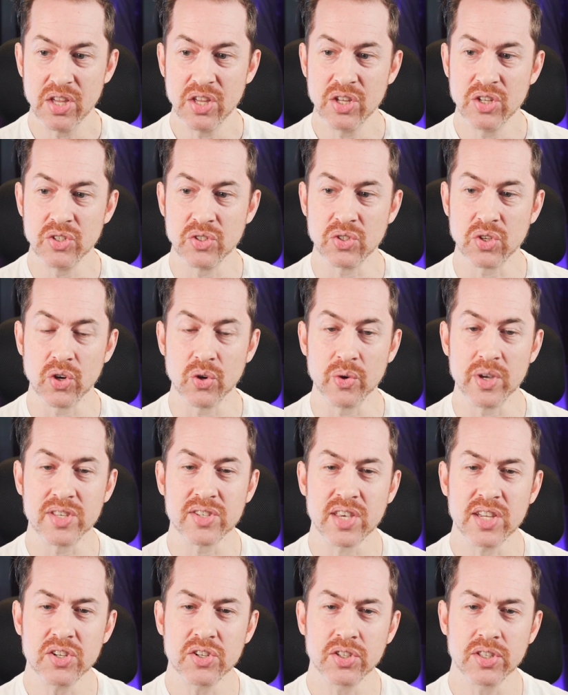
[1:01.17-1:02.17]
So
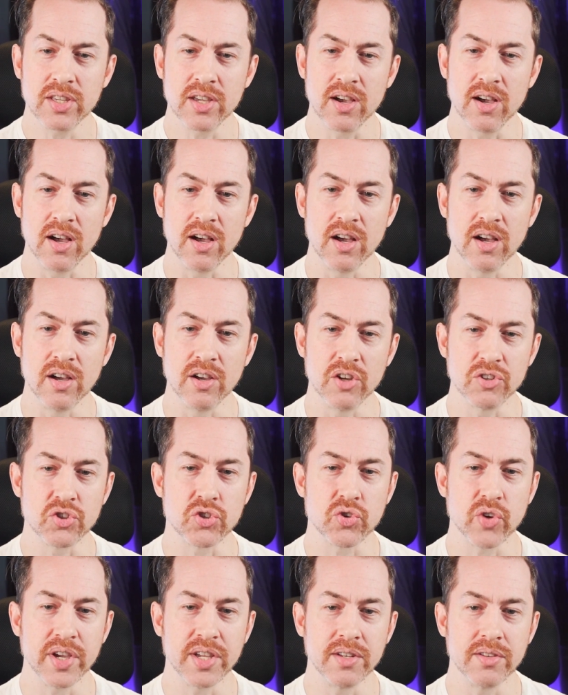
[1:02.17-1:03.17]
essentially, a
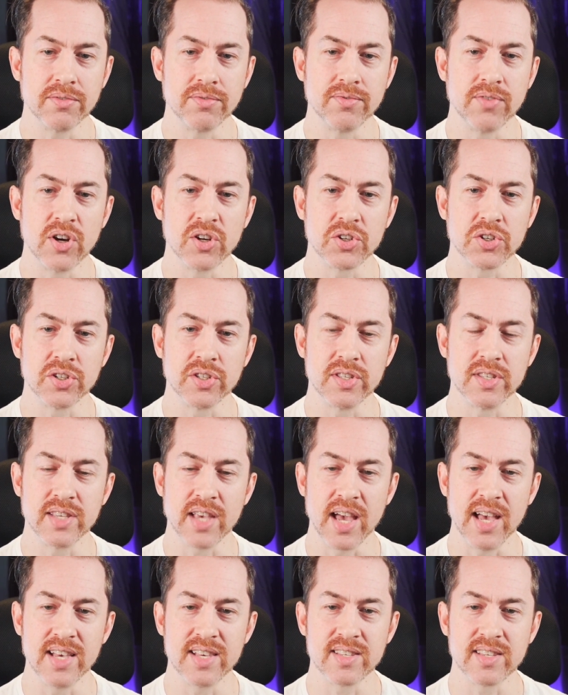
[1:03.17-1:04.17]
trait functions
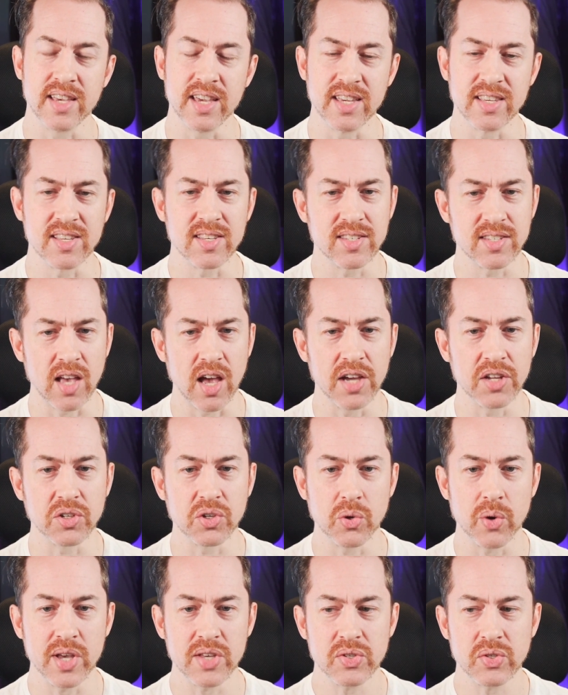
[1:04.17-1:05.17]
as a
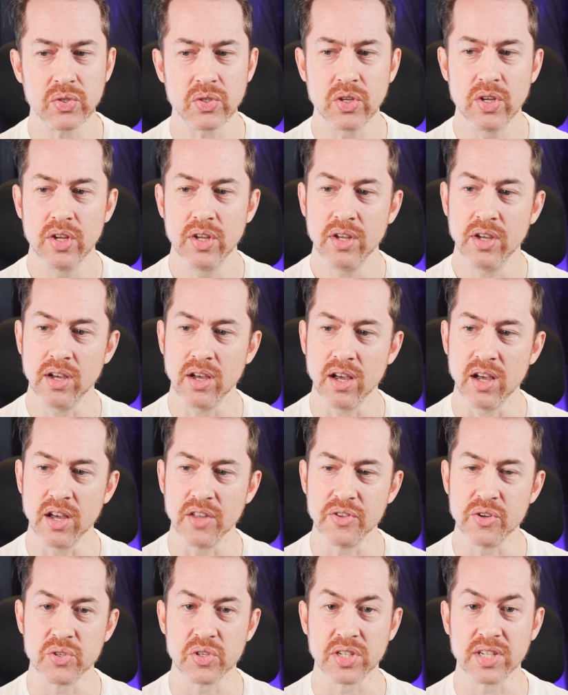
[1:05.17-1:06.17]
side quest.
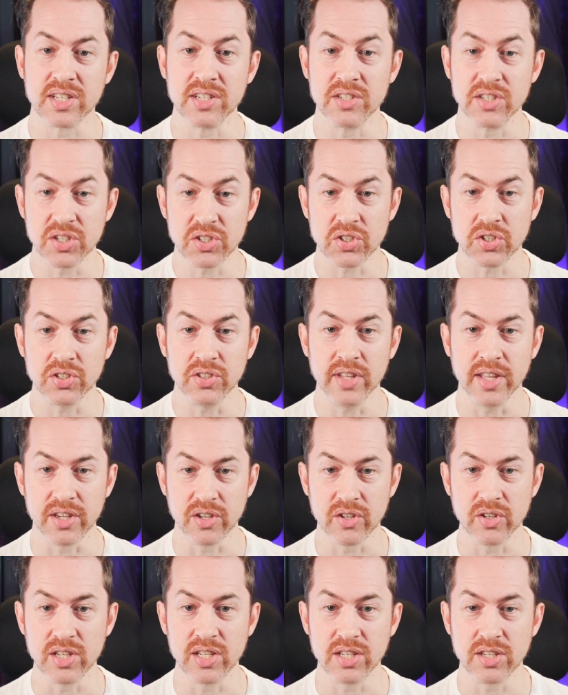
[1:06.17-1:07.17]
There's a condition that
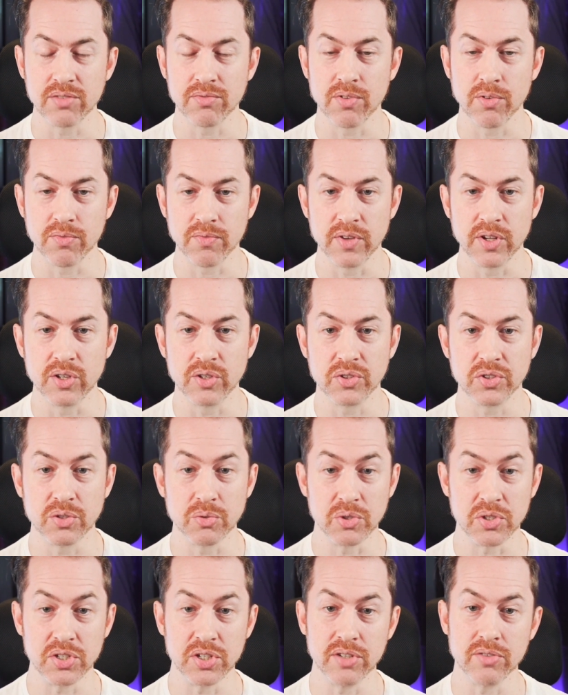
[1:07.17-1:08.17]
you need to fulfill
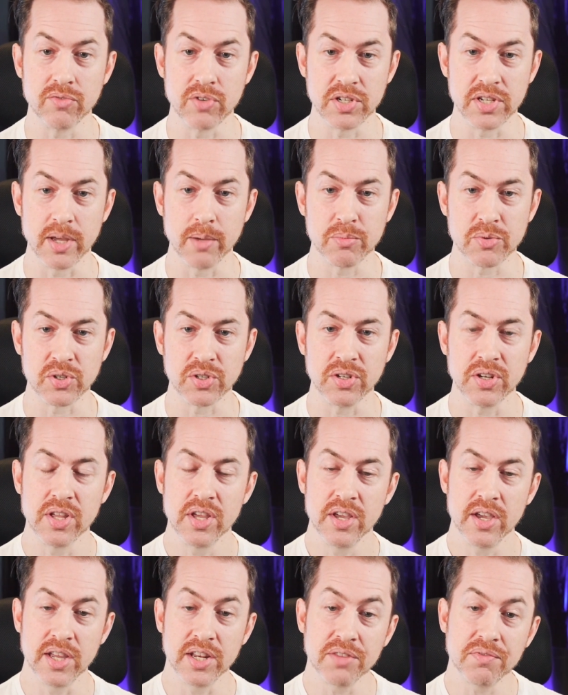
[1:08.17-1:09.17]
to achieve redemption,
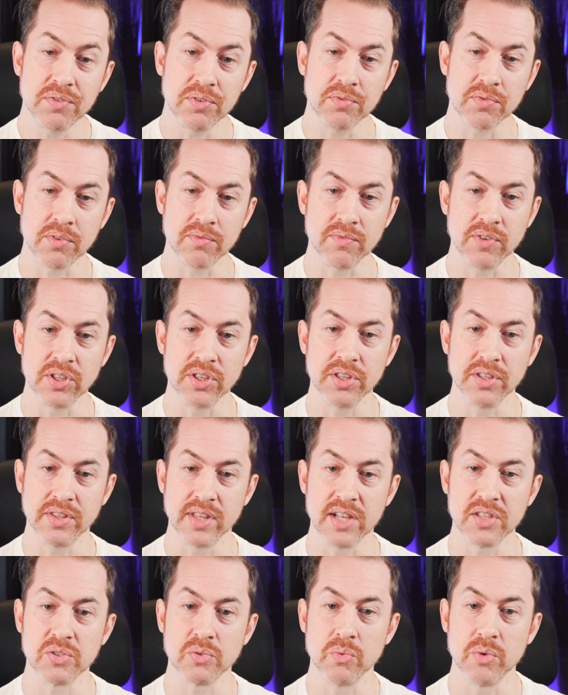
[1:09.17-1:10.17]
and if you fulfill it,
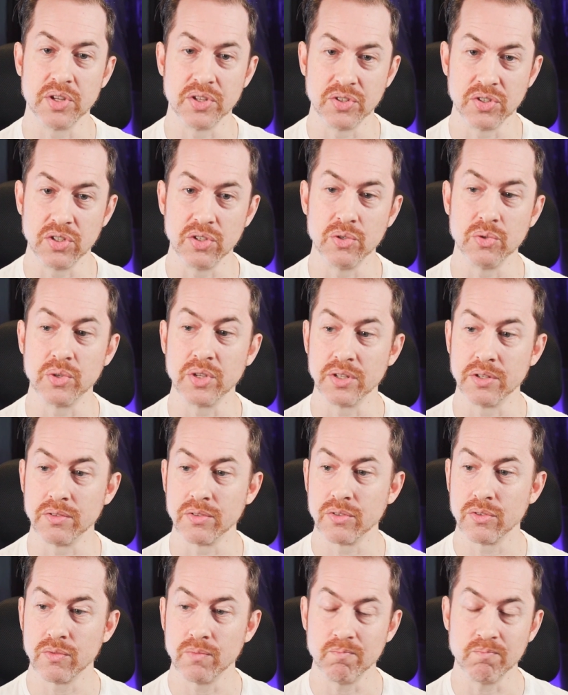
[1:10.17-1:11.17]
that's when you
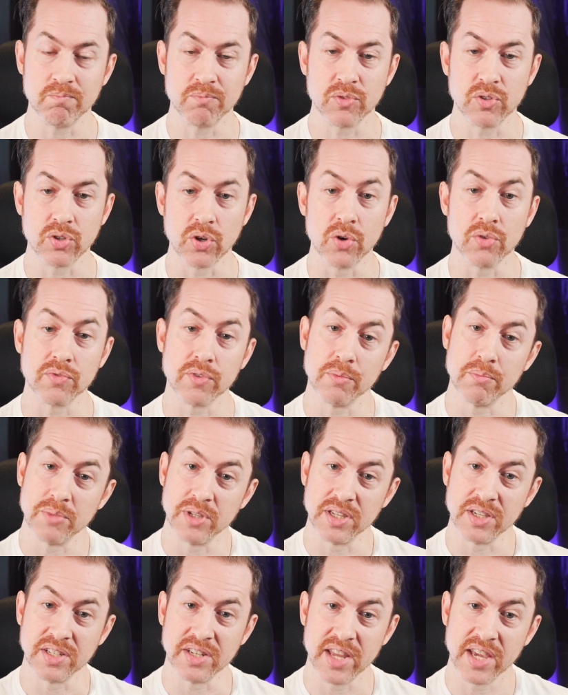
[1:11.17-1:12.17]
can go from
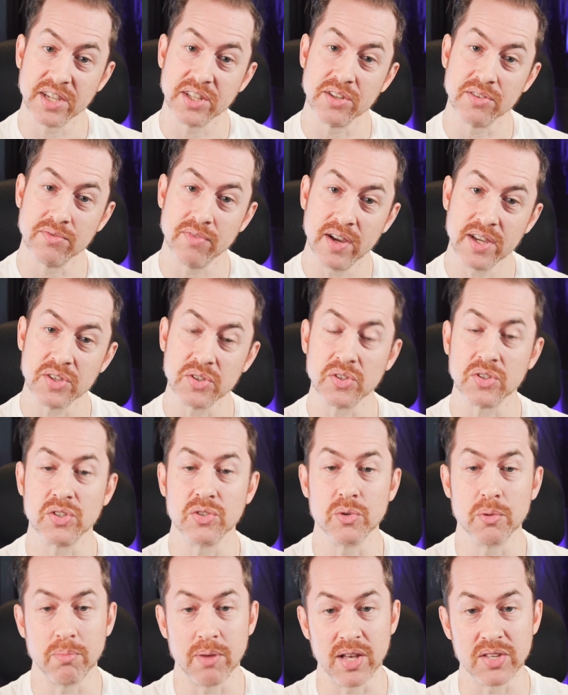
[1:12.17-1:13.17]
being a negative vice
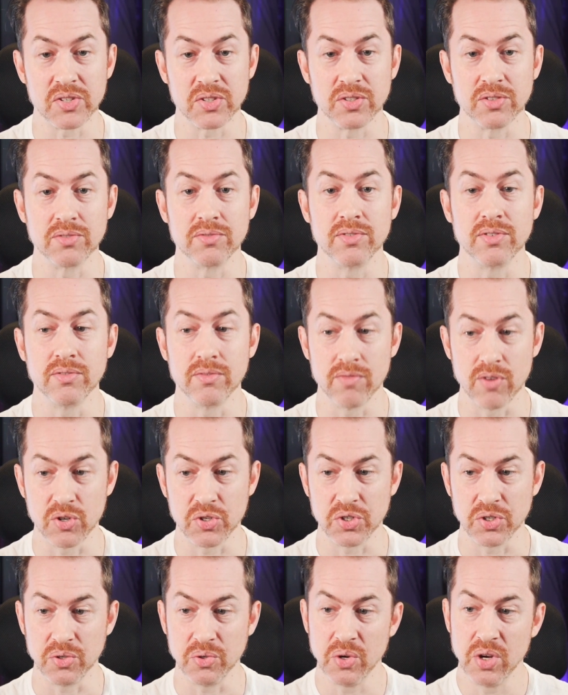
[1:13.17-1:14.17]
to a positive virtue.